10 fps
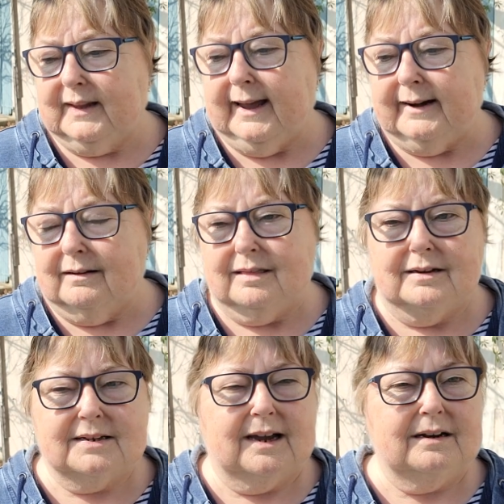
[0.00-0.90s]
I
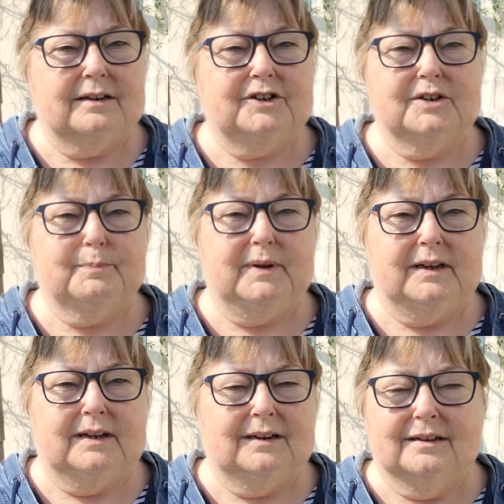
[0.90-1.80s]
think Tattle are just
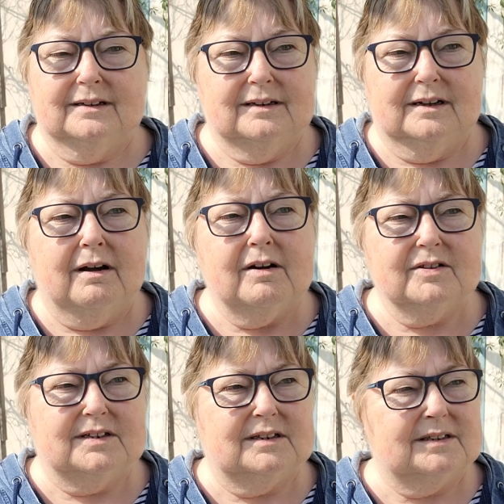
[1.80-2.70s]
being
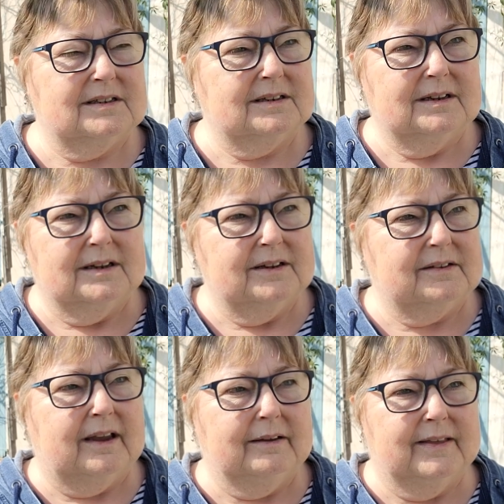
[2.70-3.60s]
arses and
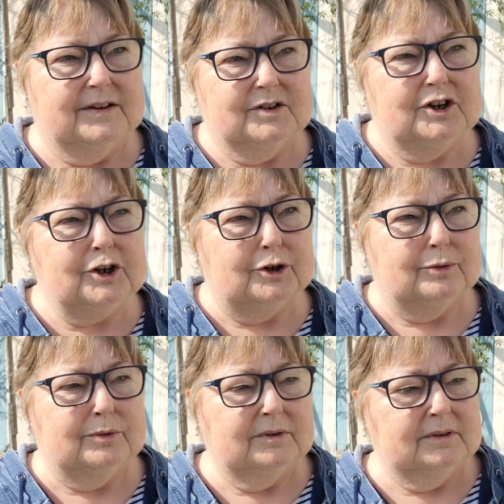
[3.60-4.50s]
saying there's a
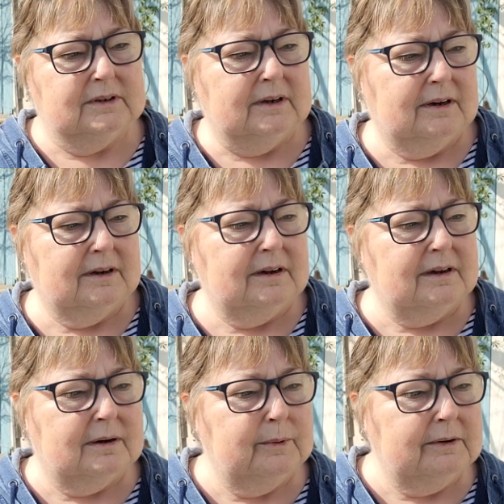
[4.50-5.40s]
queue. La la
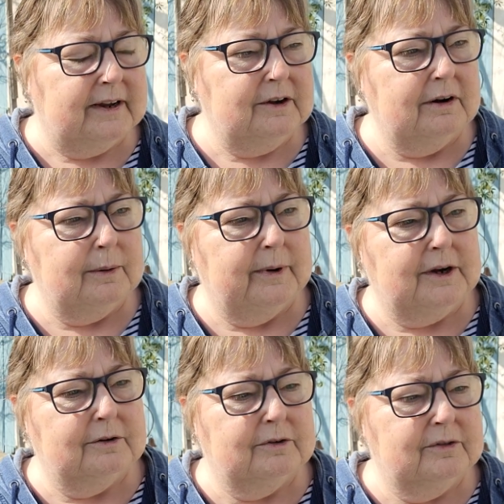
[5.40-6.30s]
la, we'll let you know when
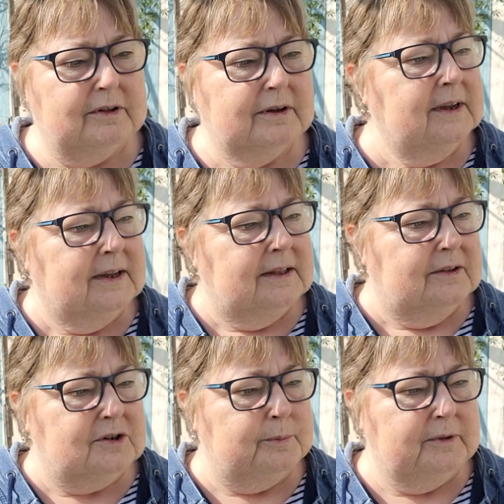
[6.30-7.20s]
you're at
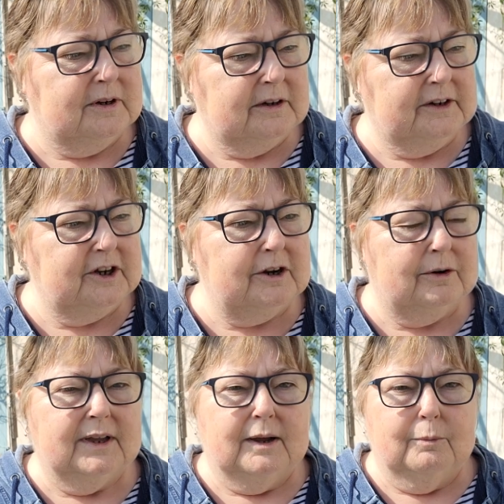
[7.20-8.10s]
the top of the
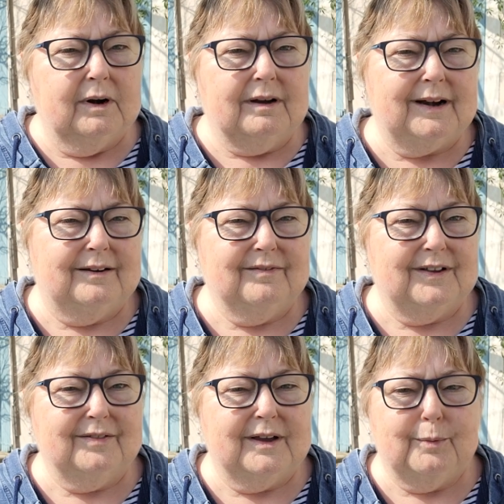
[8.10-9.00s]
queue. Well, I don't
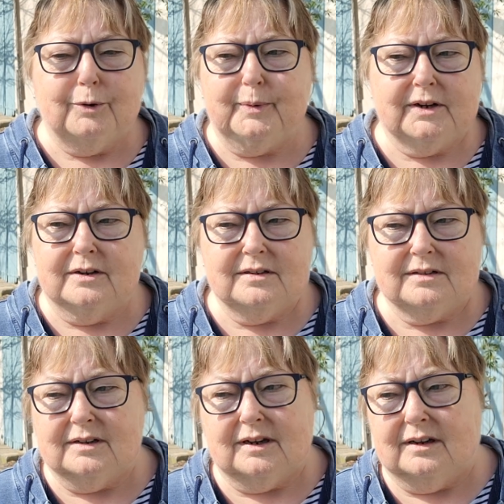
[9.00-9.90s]
think they will, because